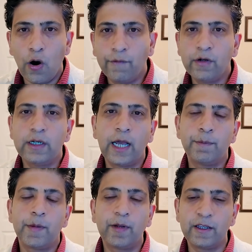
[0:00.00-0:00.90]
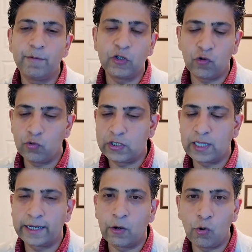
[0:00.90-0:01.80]
Oftentimes people give me
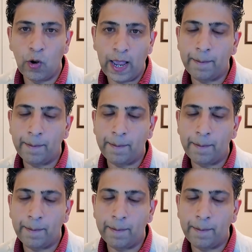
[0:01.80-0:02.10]
stories like, oh,